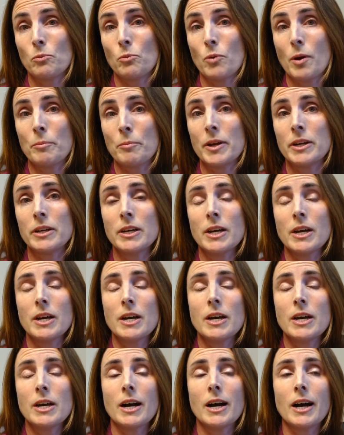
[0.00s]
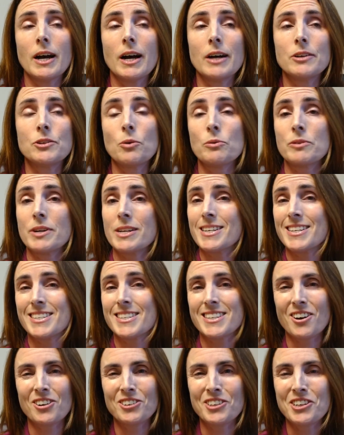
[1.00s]
Women don't
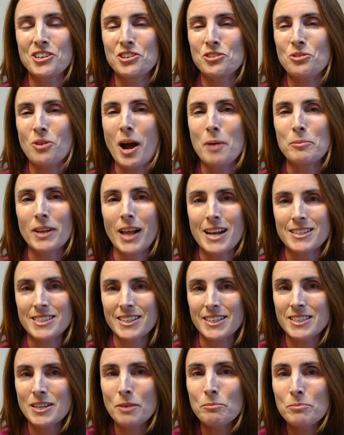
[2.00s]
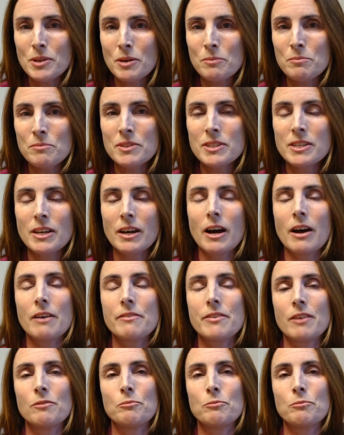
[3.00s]
necessarily describe classic symptoms.
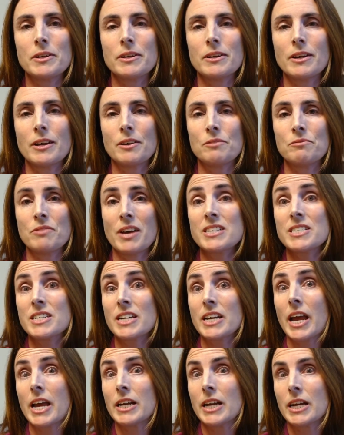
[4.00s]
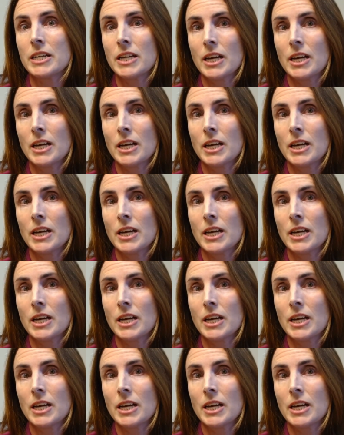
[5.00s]
They've been investigated